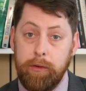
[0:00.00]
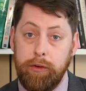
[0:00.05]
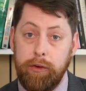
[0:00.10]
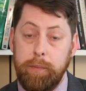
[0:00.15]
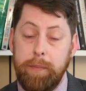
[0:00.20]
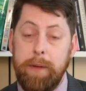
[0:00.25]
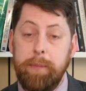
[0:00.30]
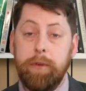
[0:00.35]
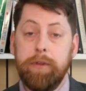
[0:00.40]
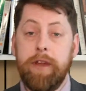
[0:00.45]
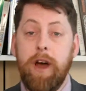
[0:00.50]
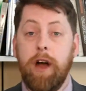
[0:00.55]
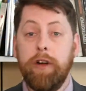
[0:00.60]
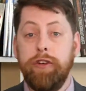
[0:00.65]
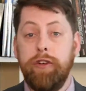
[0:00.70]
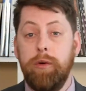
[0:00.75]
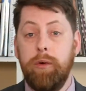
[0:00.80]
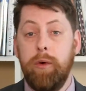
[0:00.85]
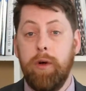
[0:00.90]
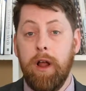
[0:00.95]
Do people talk
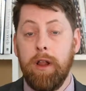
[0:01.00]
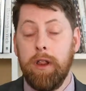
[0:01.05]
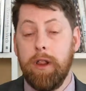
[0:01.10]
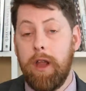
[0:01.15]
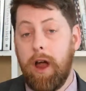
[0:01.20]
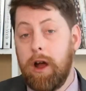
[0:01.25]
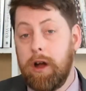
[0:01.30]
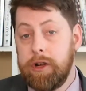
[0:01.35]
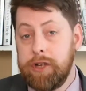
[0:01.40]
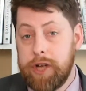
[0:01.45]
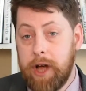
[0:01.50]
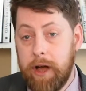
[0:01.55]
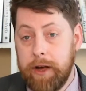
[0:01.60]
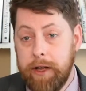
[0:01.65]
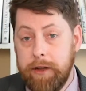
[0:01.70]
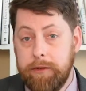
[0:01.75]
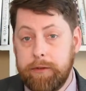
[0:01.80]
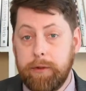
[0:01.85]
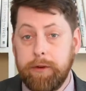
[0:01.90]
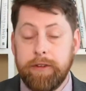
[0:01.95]
to a large
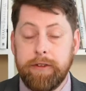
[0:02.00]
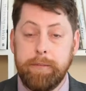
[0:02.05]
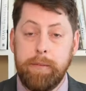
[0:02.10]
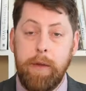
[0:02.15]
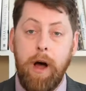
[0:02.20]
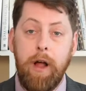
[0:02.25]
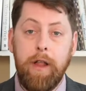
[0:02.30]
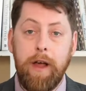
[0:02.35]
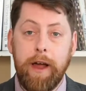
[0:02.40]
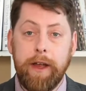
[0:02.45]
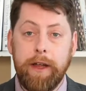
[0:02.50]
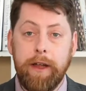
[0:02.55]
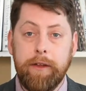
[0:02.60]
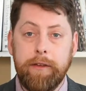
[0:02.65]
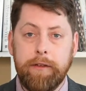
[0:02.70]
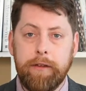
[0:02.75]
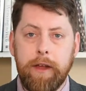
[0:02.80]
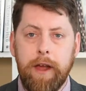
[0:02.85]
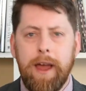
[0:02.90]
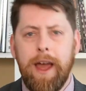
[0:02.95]
audience or a small
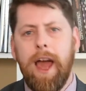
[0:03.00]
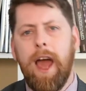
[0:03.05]
audience?